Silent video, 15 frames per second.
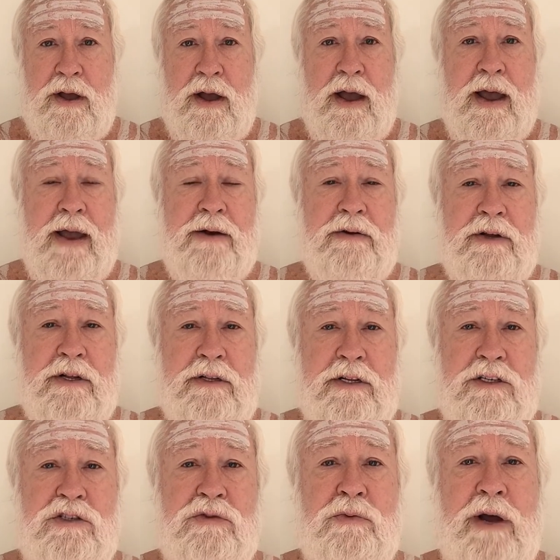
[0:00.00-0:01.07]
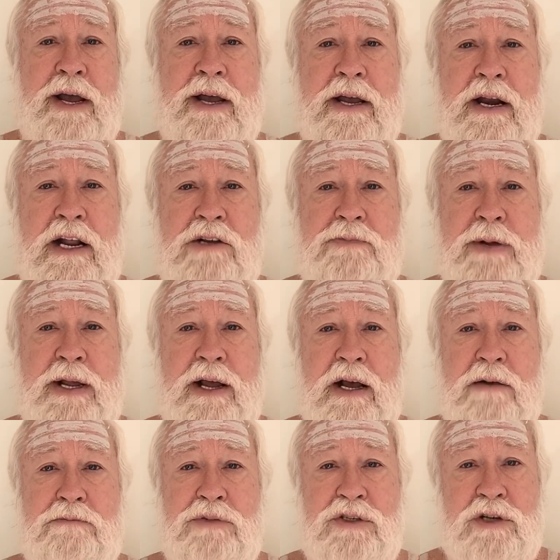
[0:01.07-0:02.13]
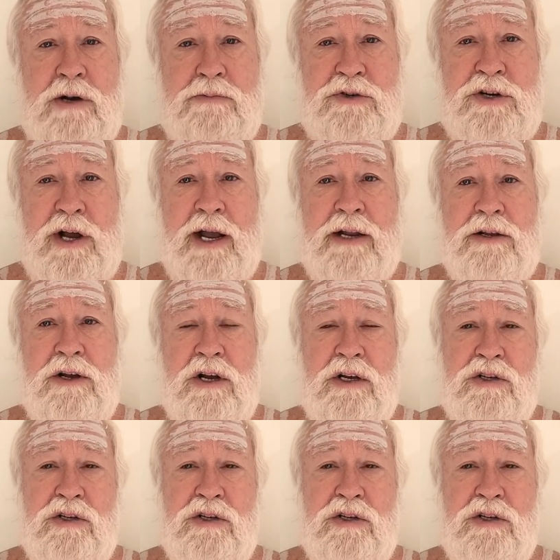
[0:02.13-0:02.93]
And in this way, it has become subject